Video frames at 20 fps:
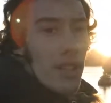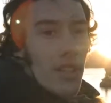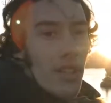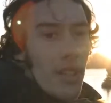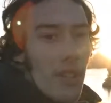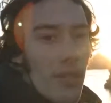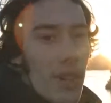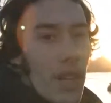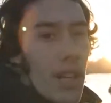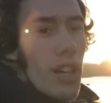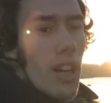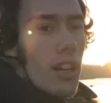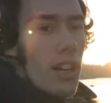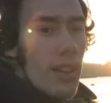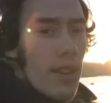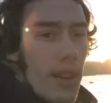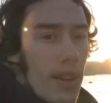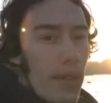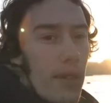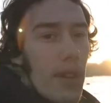We're really lucky.
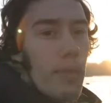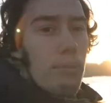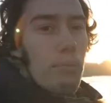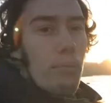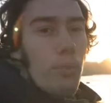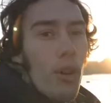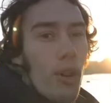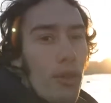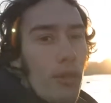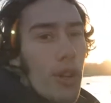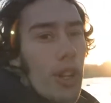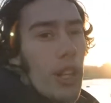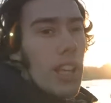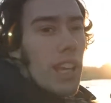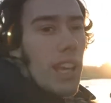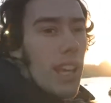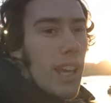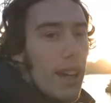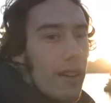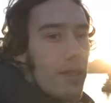We're
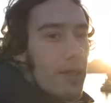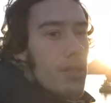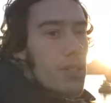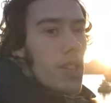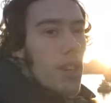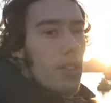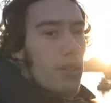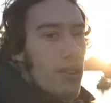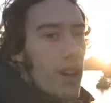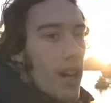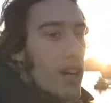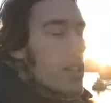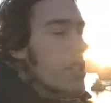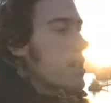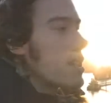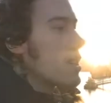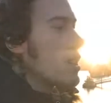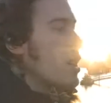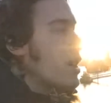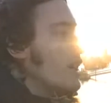perfectly here with
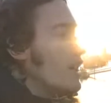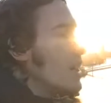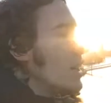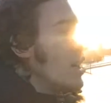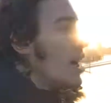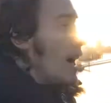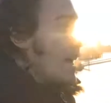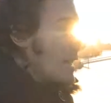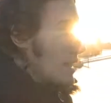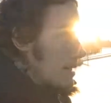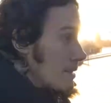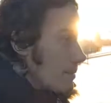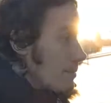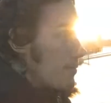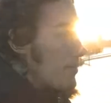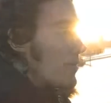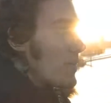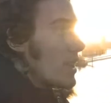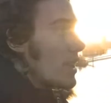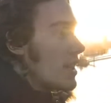sunrise.
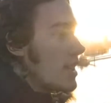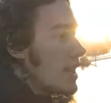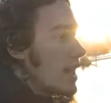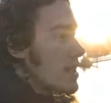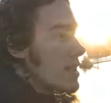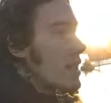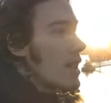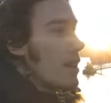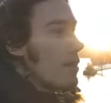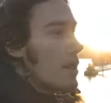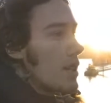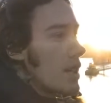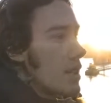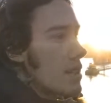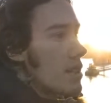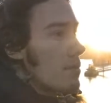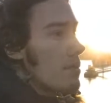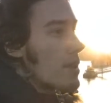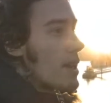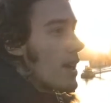Yesterday we did
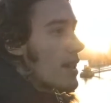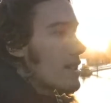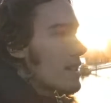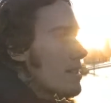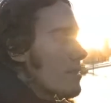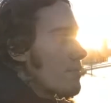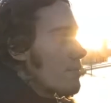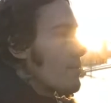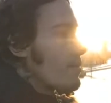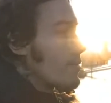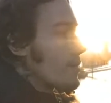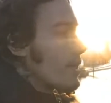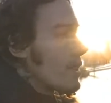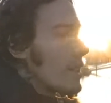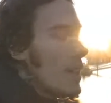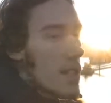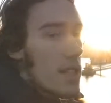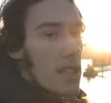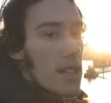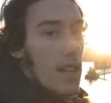some tests.
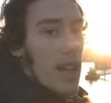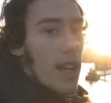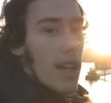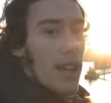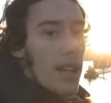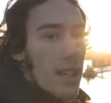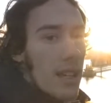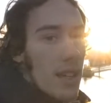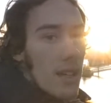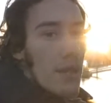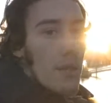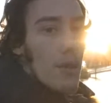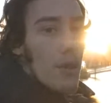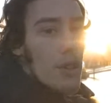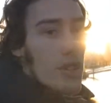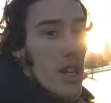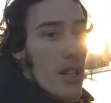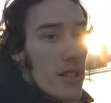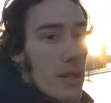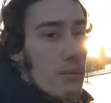Yesterday we
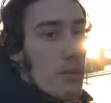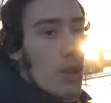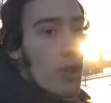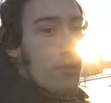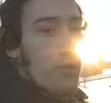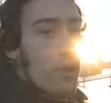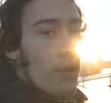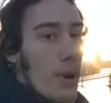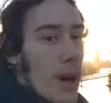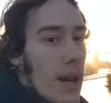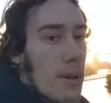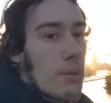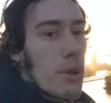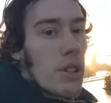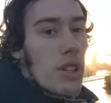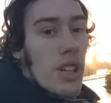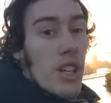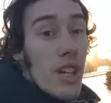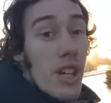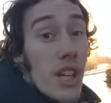also had some beautiful weather, but
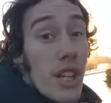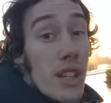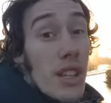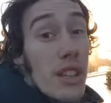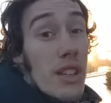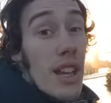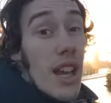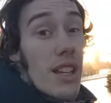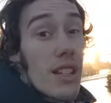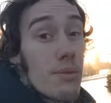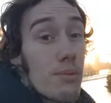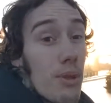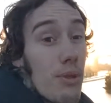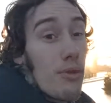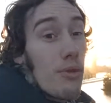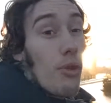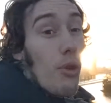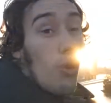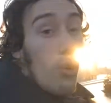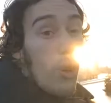the days
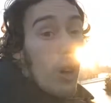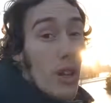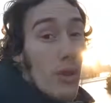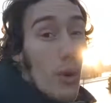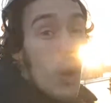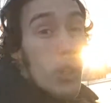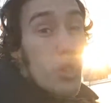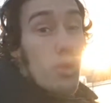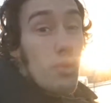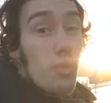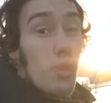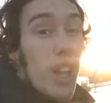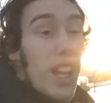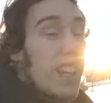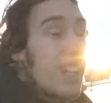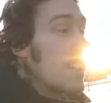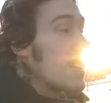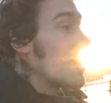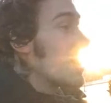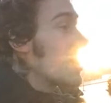before it was
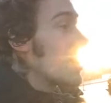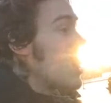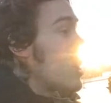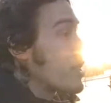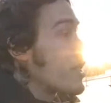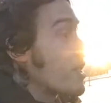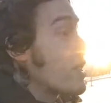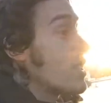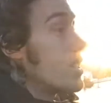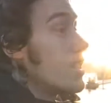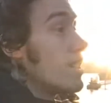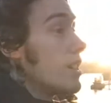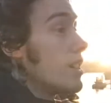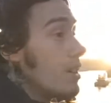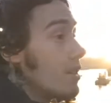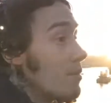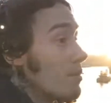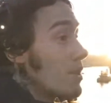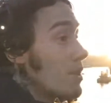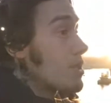raining a lot.
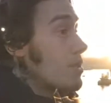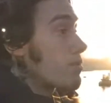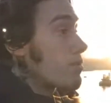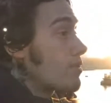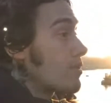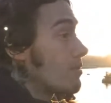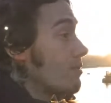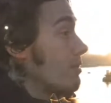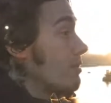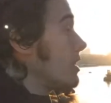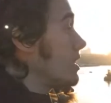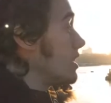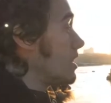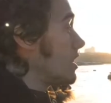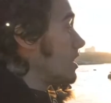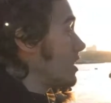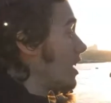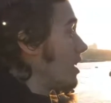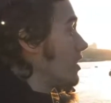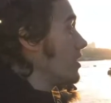Because
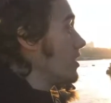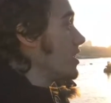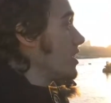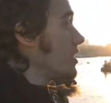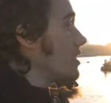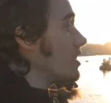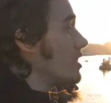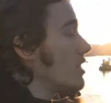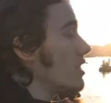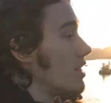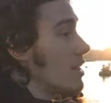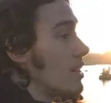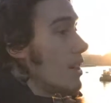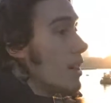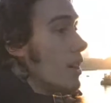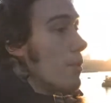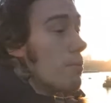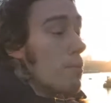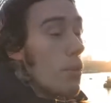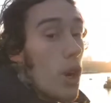London,
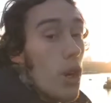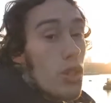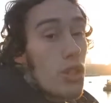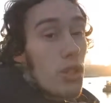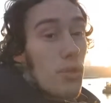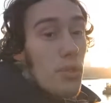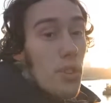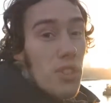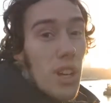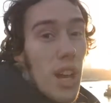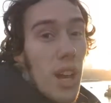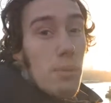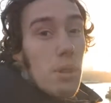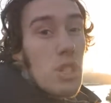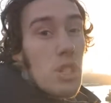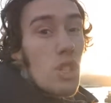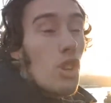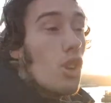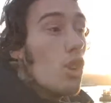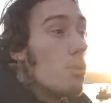most of the time
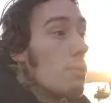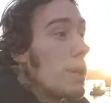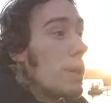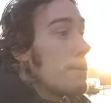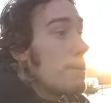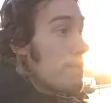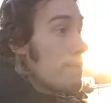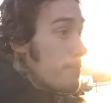it's gloomy.